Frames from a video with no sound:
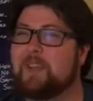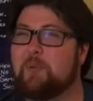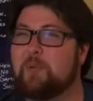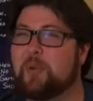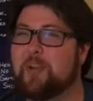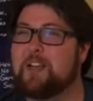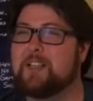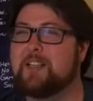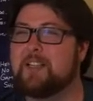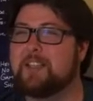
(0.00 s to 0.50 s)

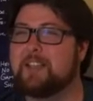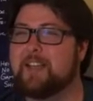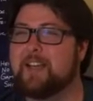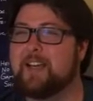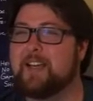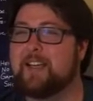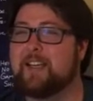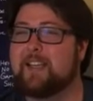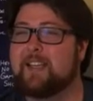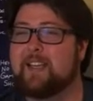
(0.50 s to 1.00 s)
priest is
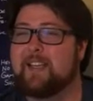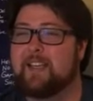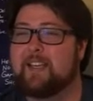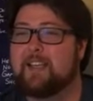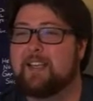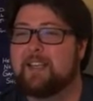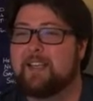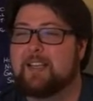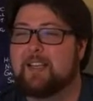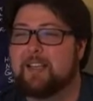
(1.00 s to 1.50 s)
like,
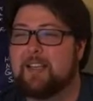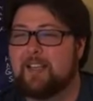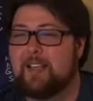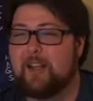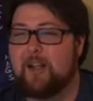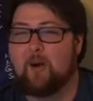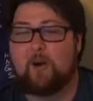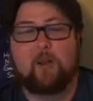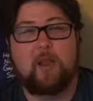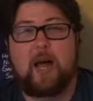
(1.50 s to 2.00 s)
you
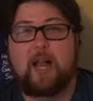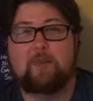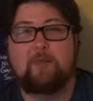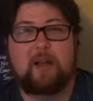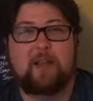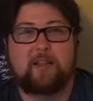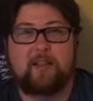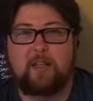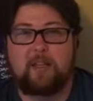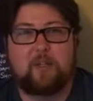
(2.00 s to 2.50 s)
know, a lot of
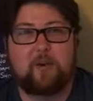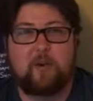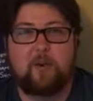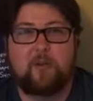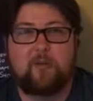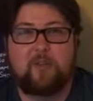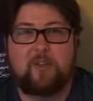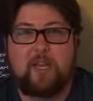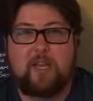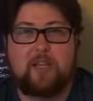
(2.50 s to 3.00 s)
men get
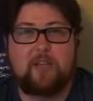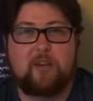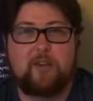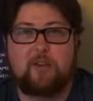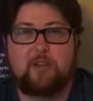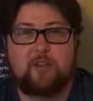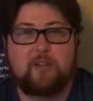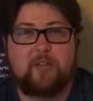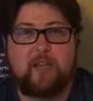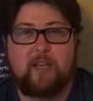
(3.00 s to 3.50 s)
cold feet, you
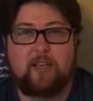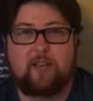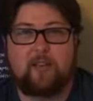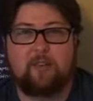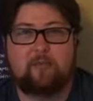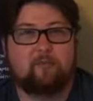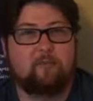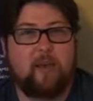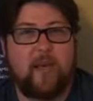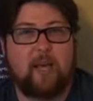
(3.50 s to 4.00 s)
shouldn't take
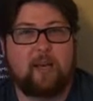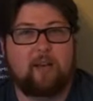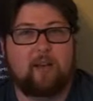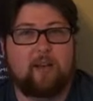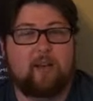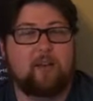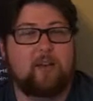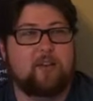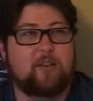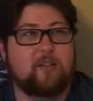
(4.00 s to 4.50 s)
it
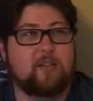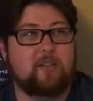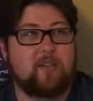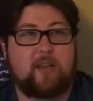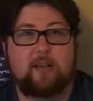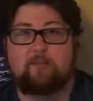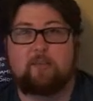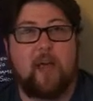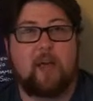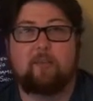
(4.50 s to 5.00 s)
badly, and she's
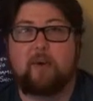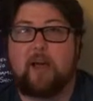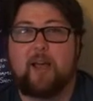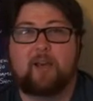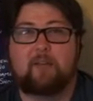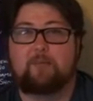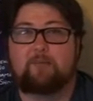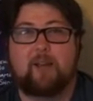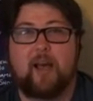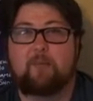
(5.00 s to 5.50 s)
like, not
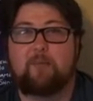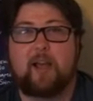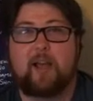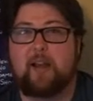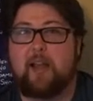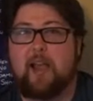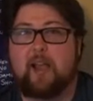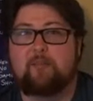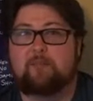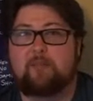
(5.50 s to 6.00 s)
my
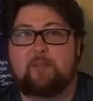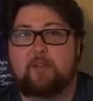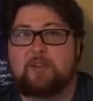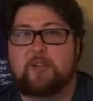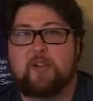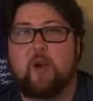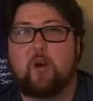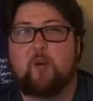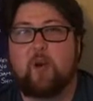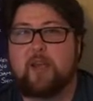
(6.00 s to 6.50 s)
guy.
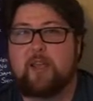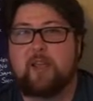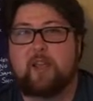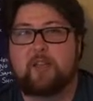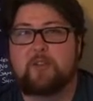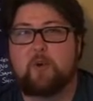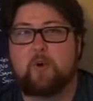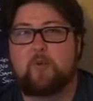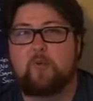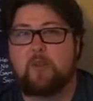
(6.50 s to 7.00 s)
There's no way he
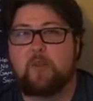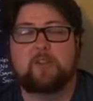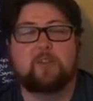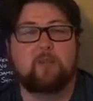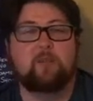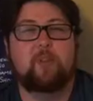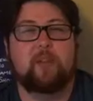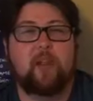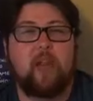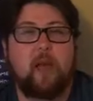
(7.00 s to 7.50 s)
has cold feet,
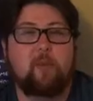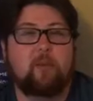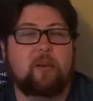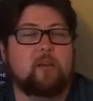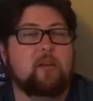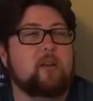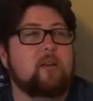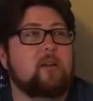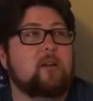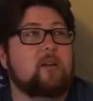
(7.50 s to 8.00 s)
something
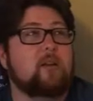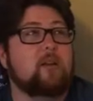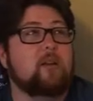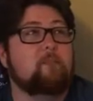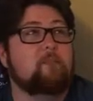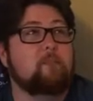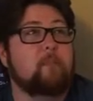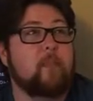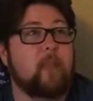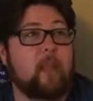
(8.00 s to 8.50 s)
happened.
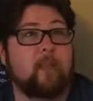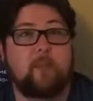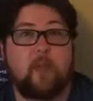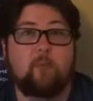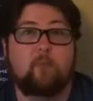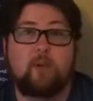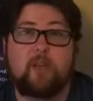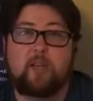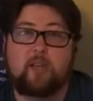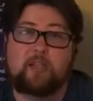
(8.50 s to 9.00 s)
And
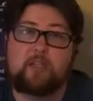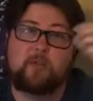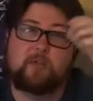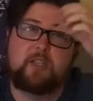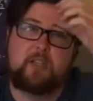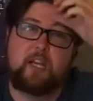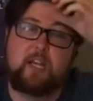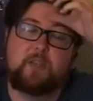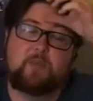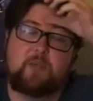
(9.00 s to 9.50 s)
then we get some
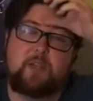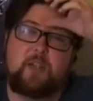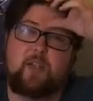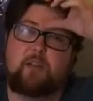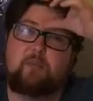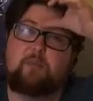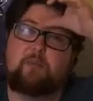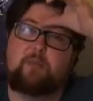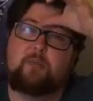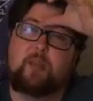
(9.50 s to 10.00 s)
scenes with
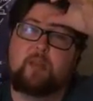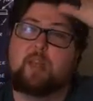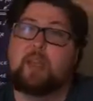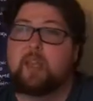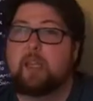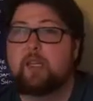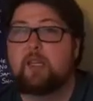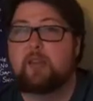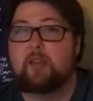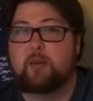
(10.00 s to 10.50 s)
him
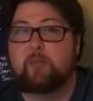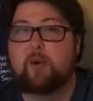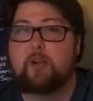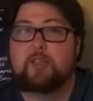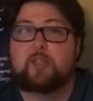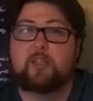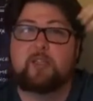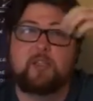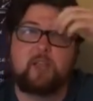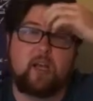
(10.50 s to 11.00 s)
in the
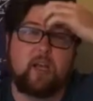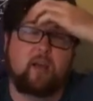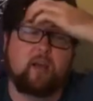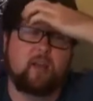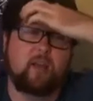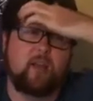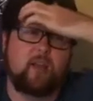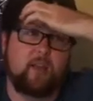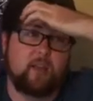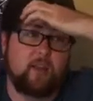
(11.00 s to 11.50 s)
prison
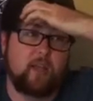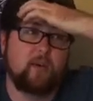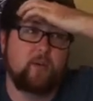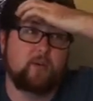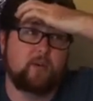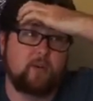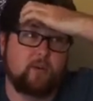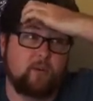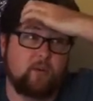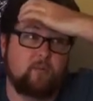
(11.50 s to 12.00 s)
cell, and
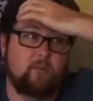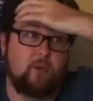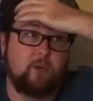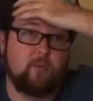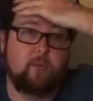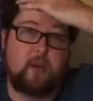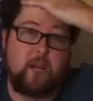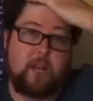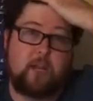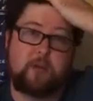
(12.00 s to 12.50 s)
those are
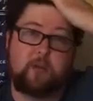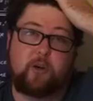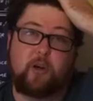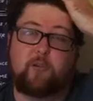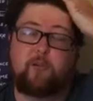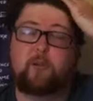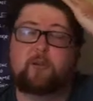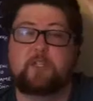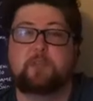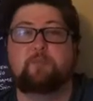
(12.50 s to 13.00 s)
like when Andrew
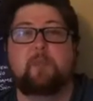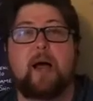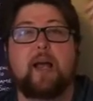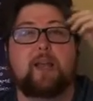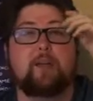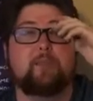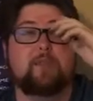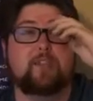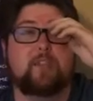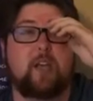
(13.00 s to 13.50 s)
Garfield's just
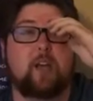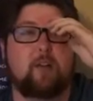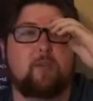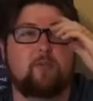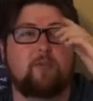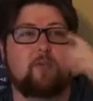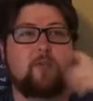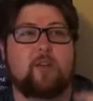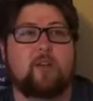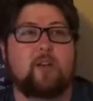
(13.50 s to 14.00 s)
by
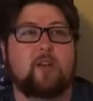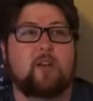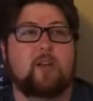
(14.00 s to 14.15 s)
himself,